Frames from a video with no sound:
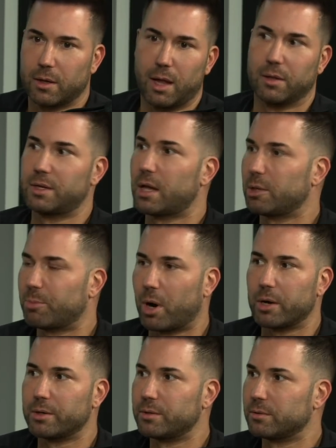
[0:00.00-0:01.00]
Hell, Dolly
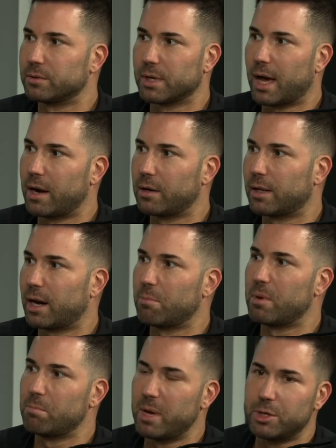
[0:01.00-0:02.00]
Parton's got it. A lot
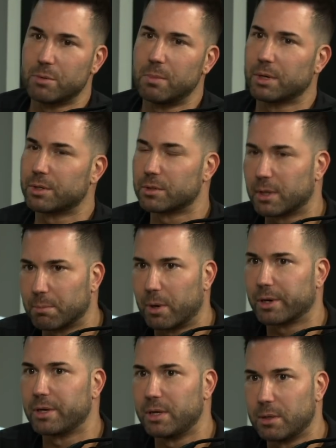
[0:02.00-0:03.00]
of major mixers like
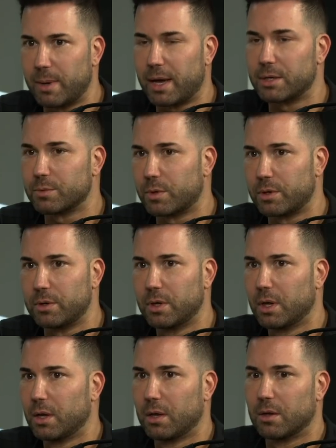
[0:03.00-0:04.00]
Mark Needham has one.
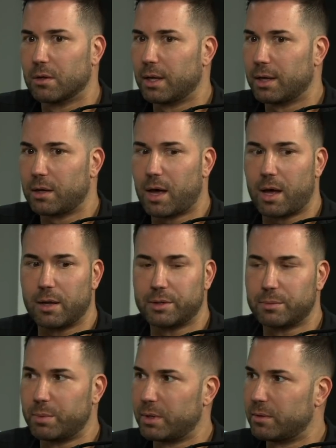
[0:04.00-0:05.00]

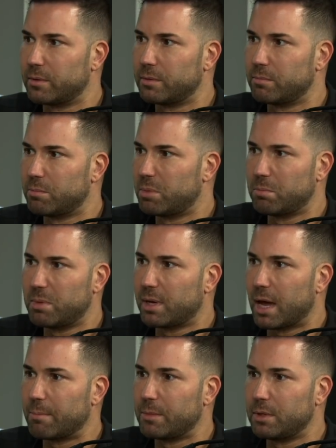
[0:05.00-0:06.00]
And
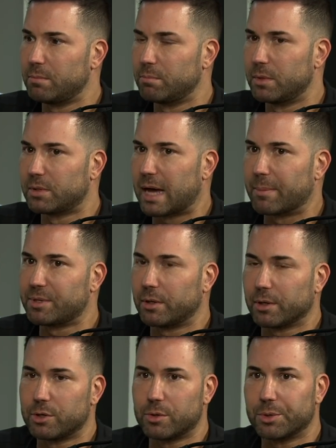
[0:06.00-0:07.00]
became the top
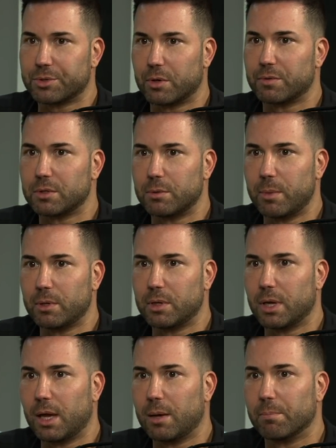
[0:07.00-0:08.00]
selling control surface in
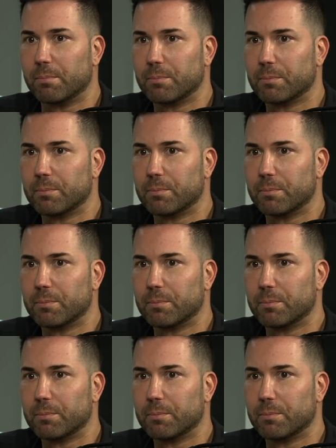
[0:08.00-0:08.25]
the game.